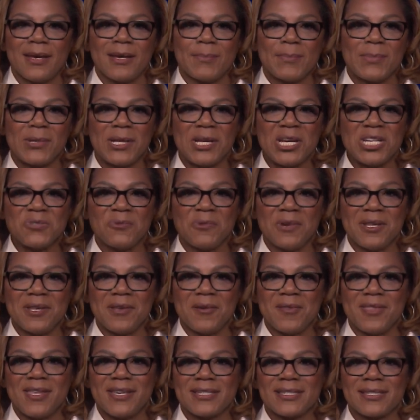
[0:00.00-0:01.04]
Please
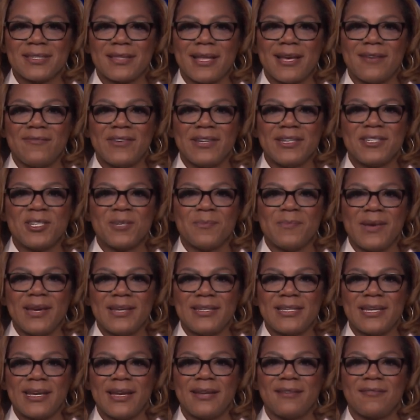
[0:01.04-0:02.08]
renew this levy to
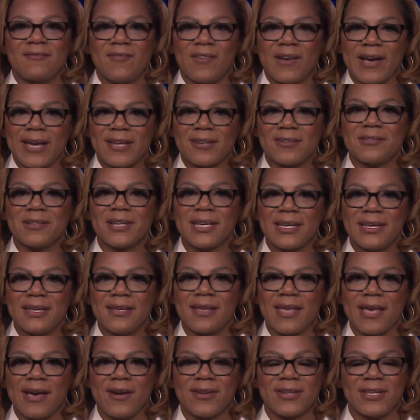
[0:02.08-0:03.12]
maintain vital King
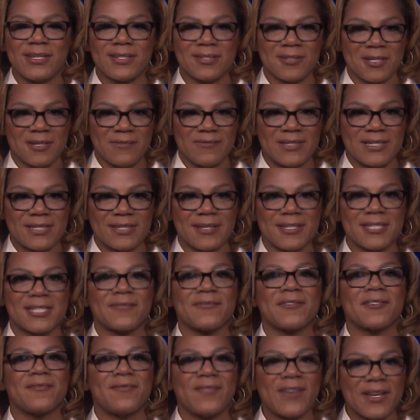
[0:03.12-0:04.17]
County services
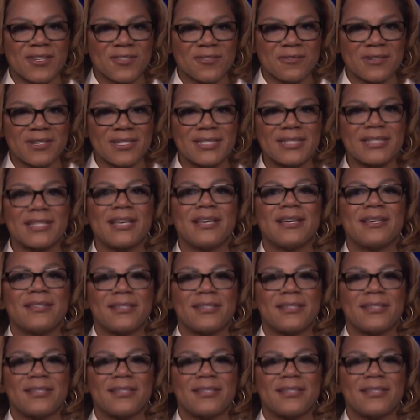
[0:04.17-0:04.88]
for veterans,